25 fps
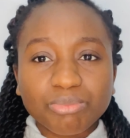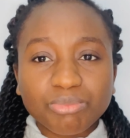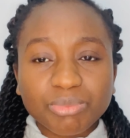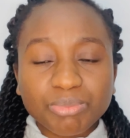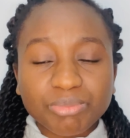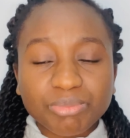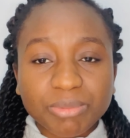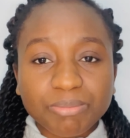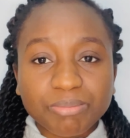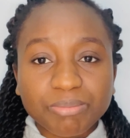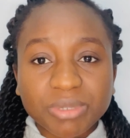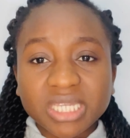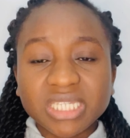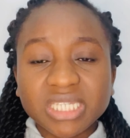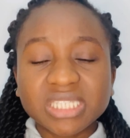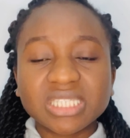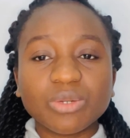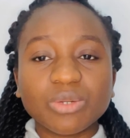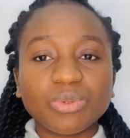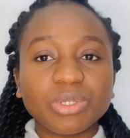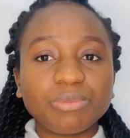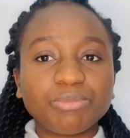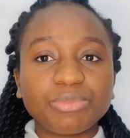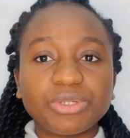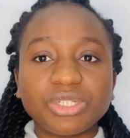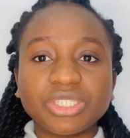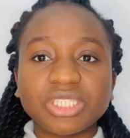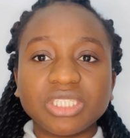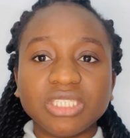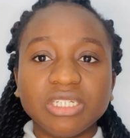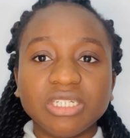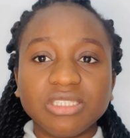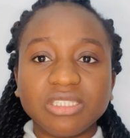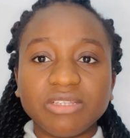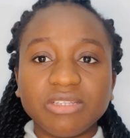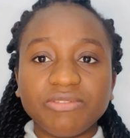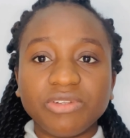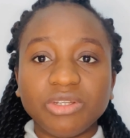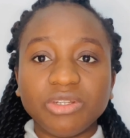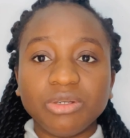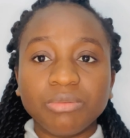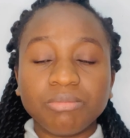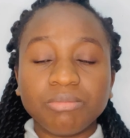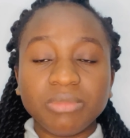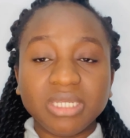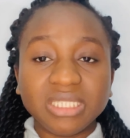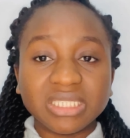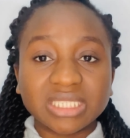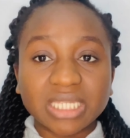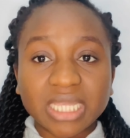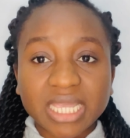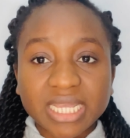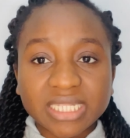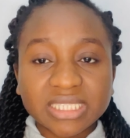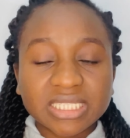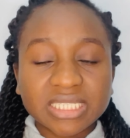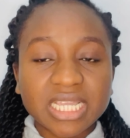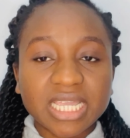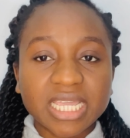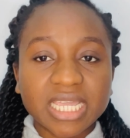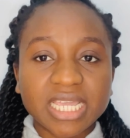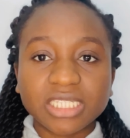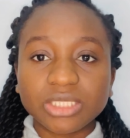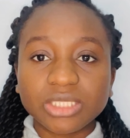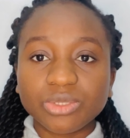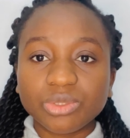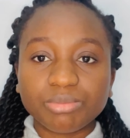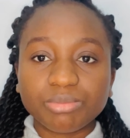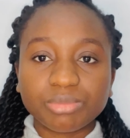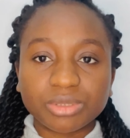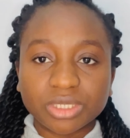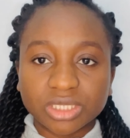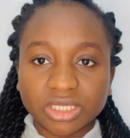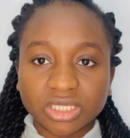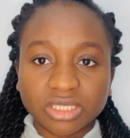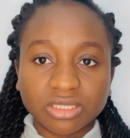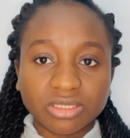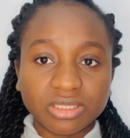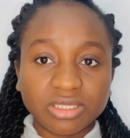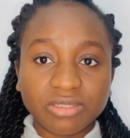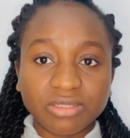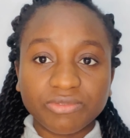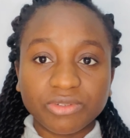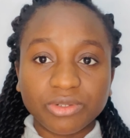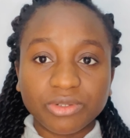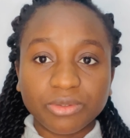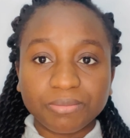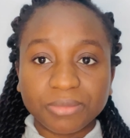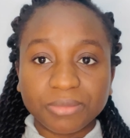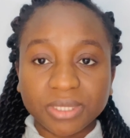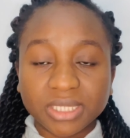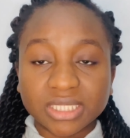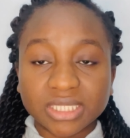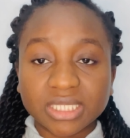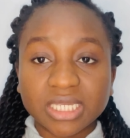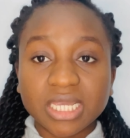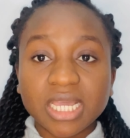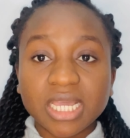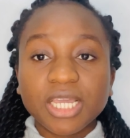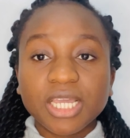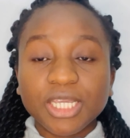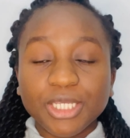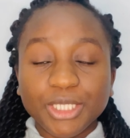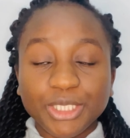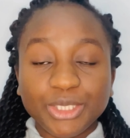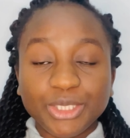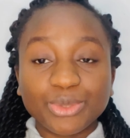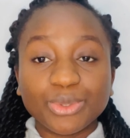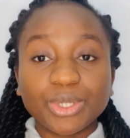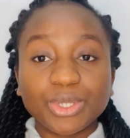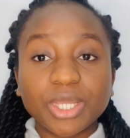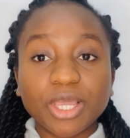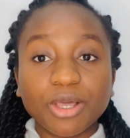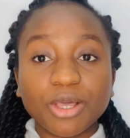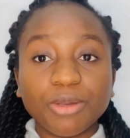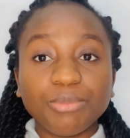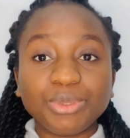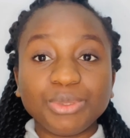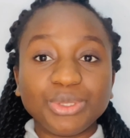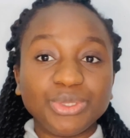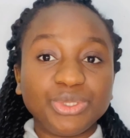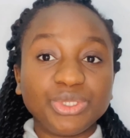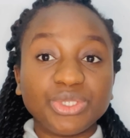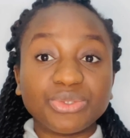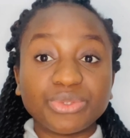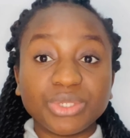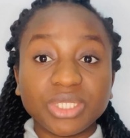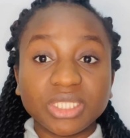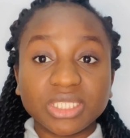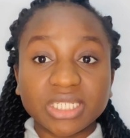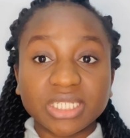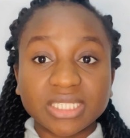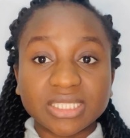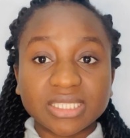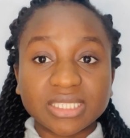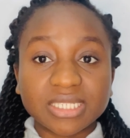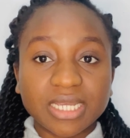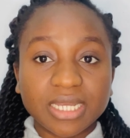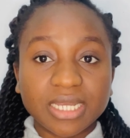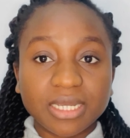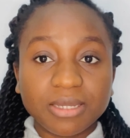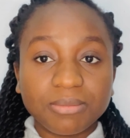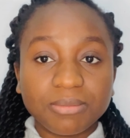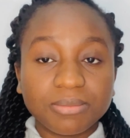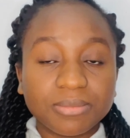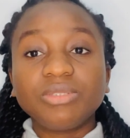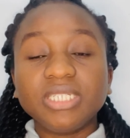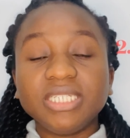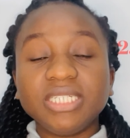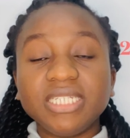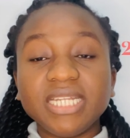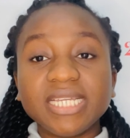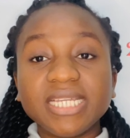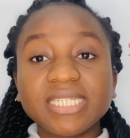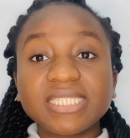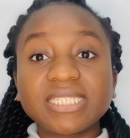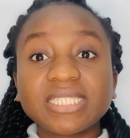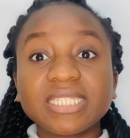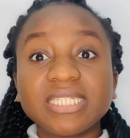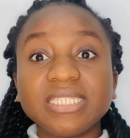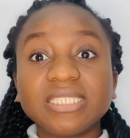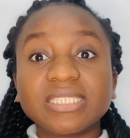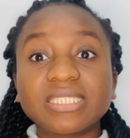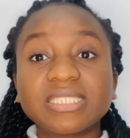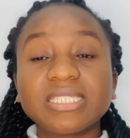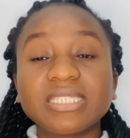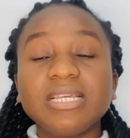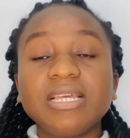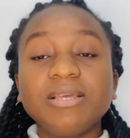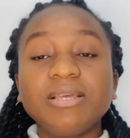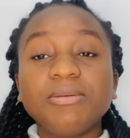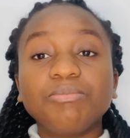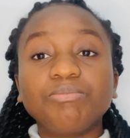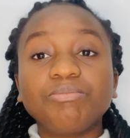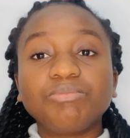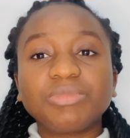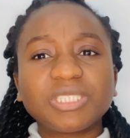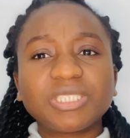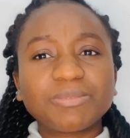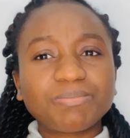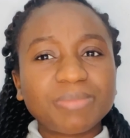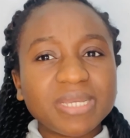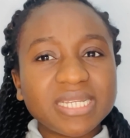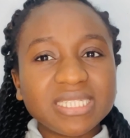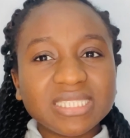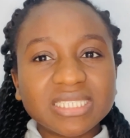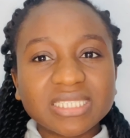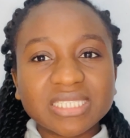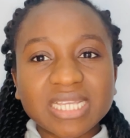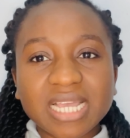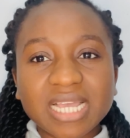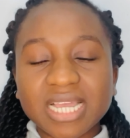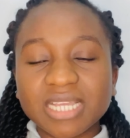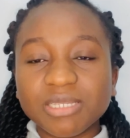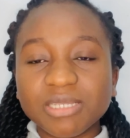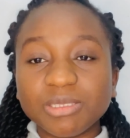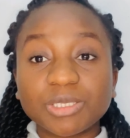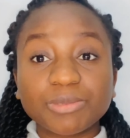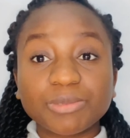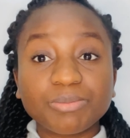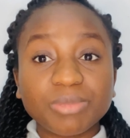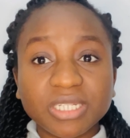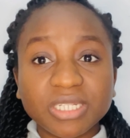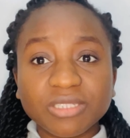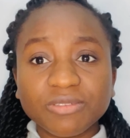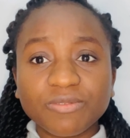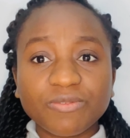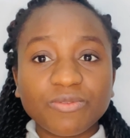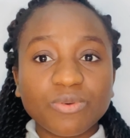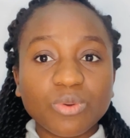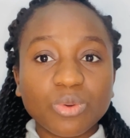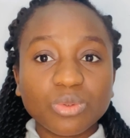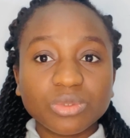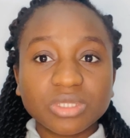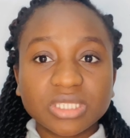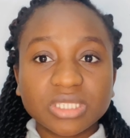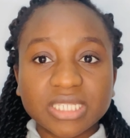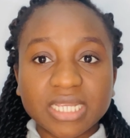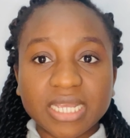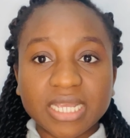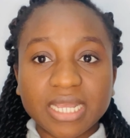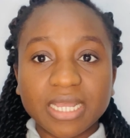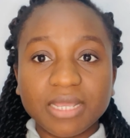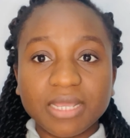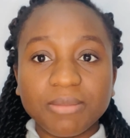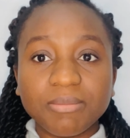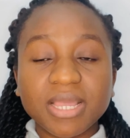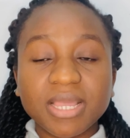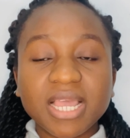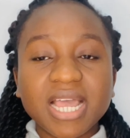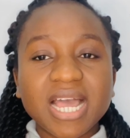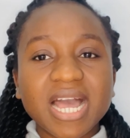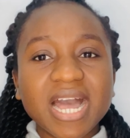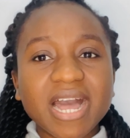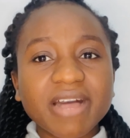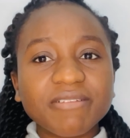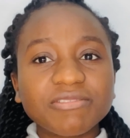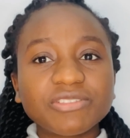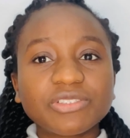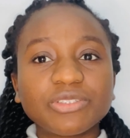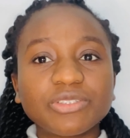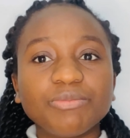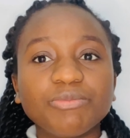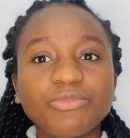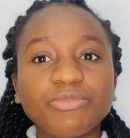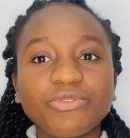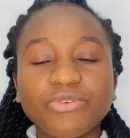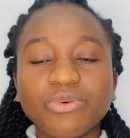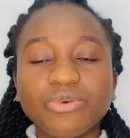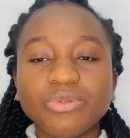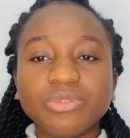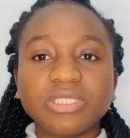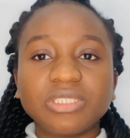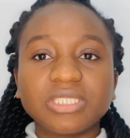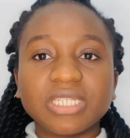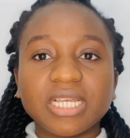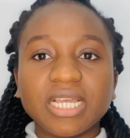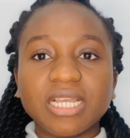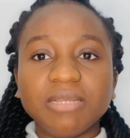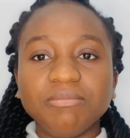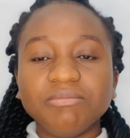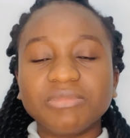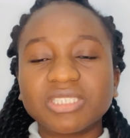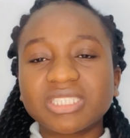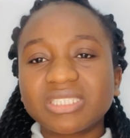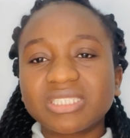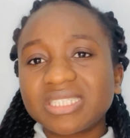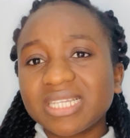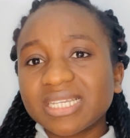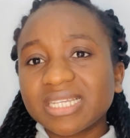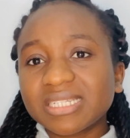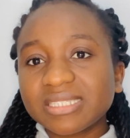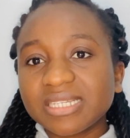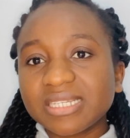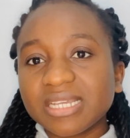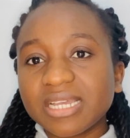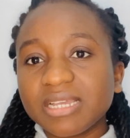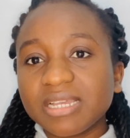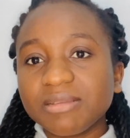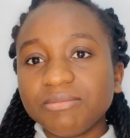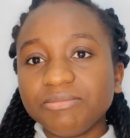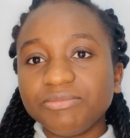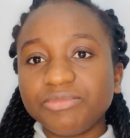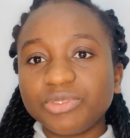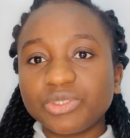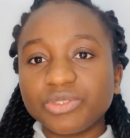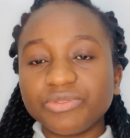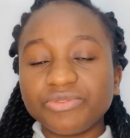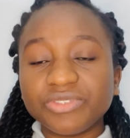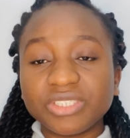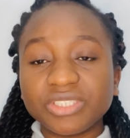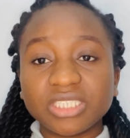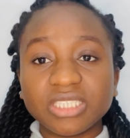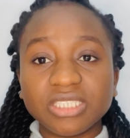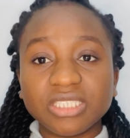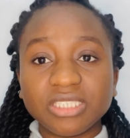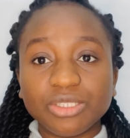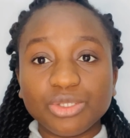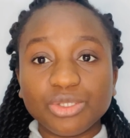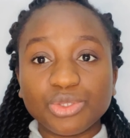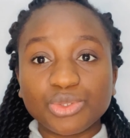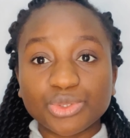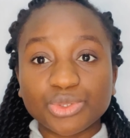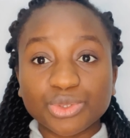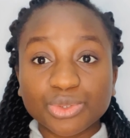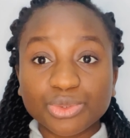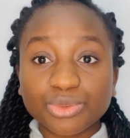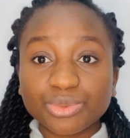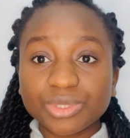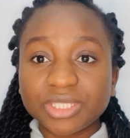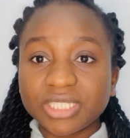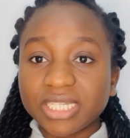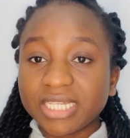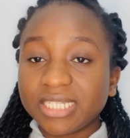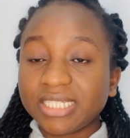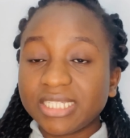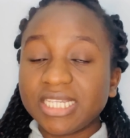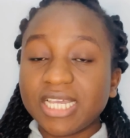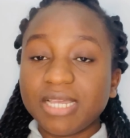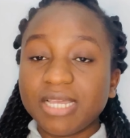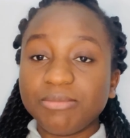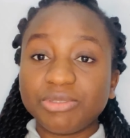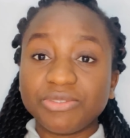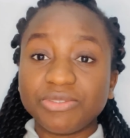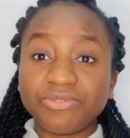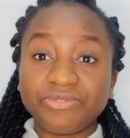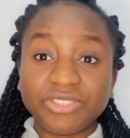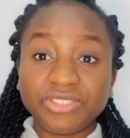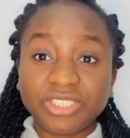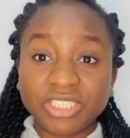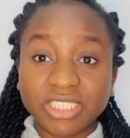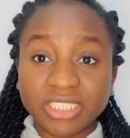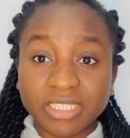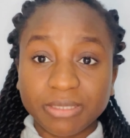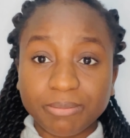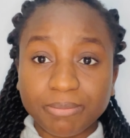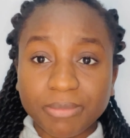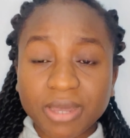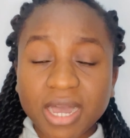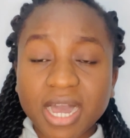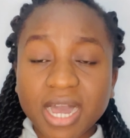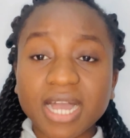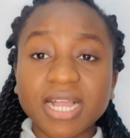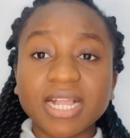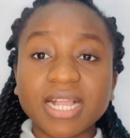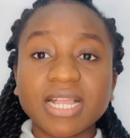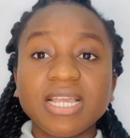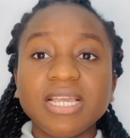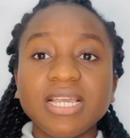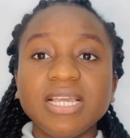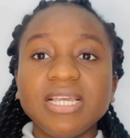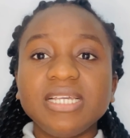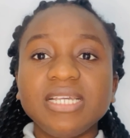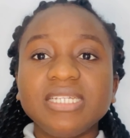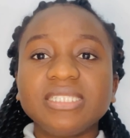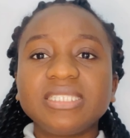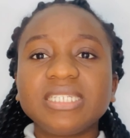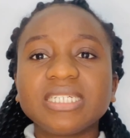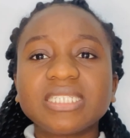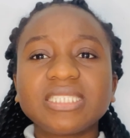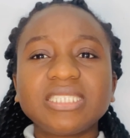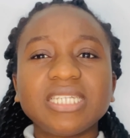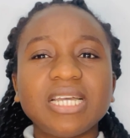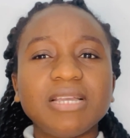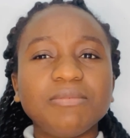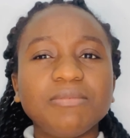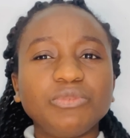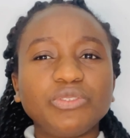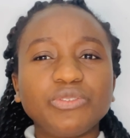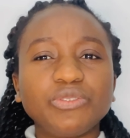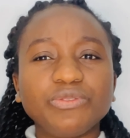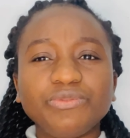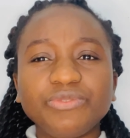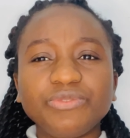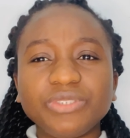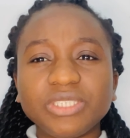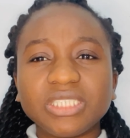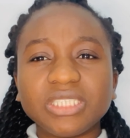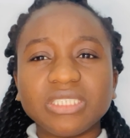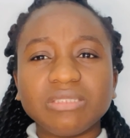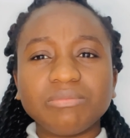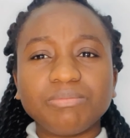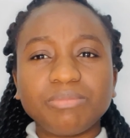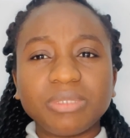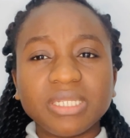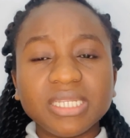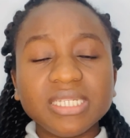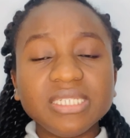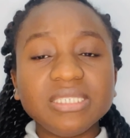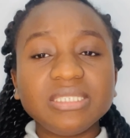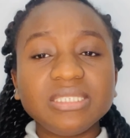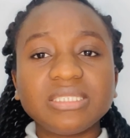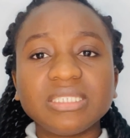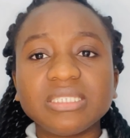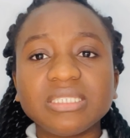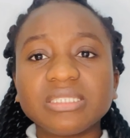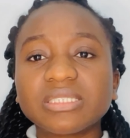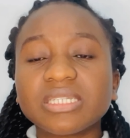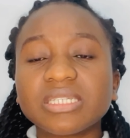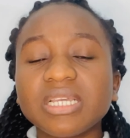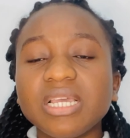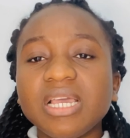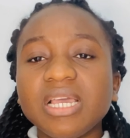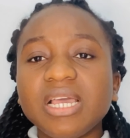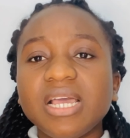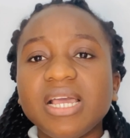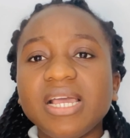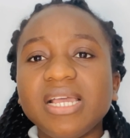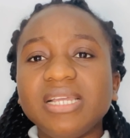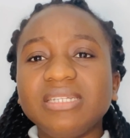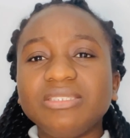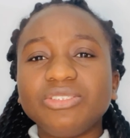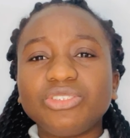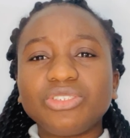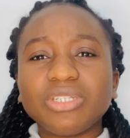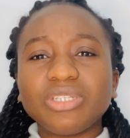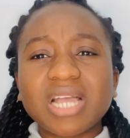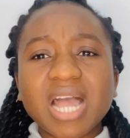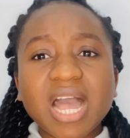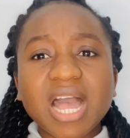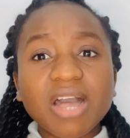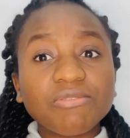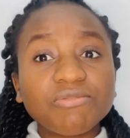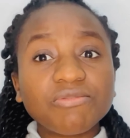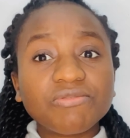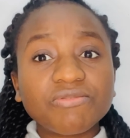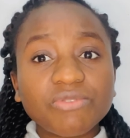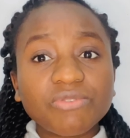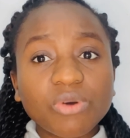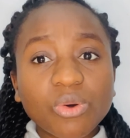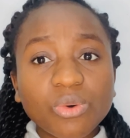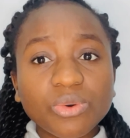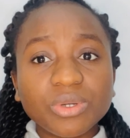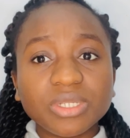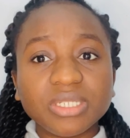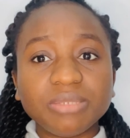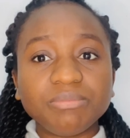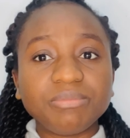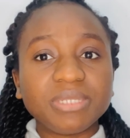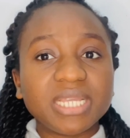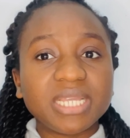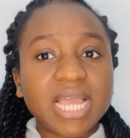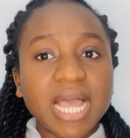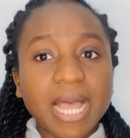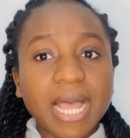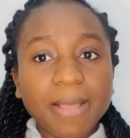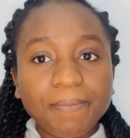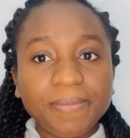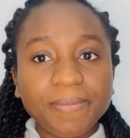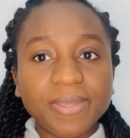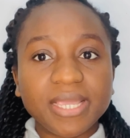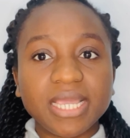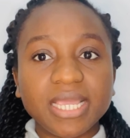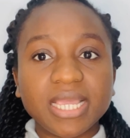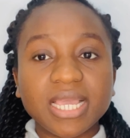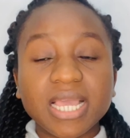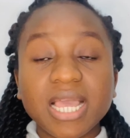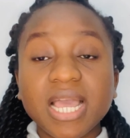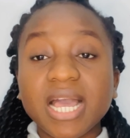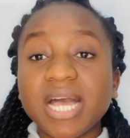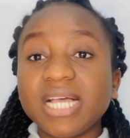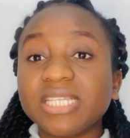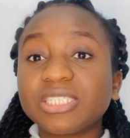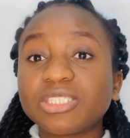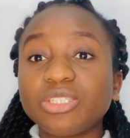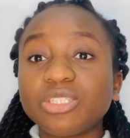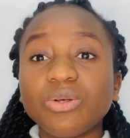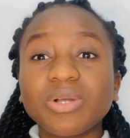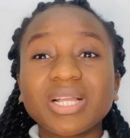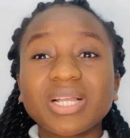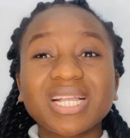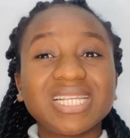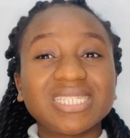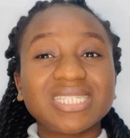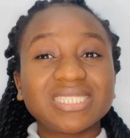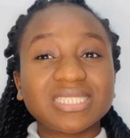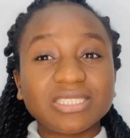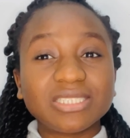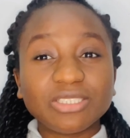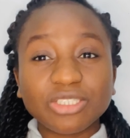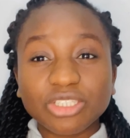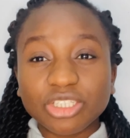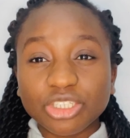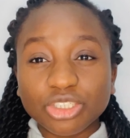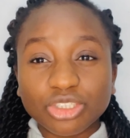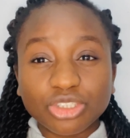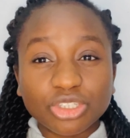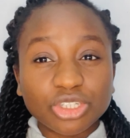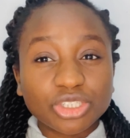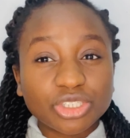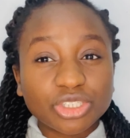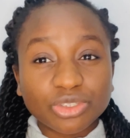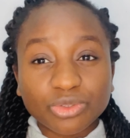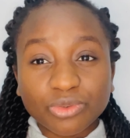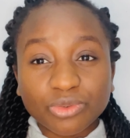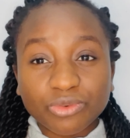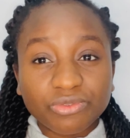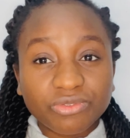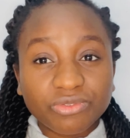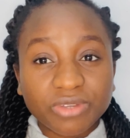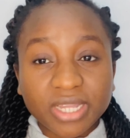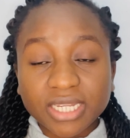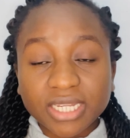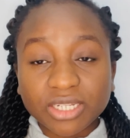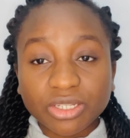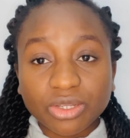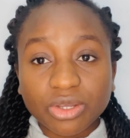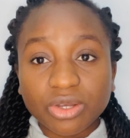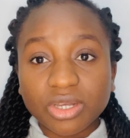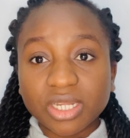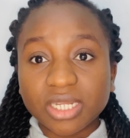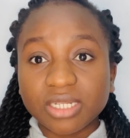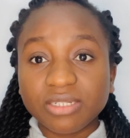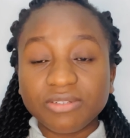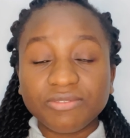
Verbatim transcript: be busy with personal development get engaged with personal development it will help you during that time the next is spend time spend phone time have some phone time take time to visit the zoo take time to visit the park Take time to visit places and have fun, be happy, as long as it doesn't offend God.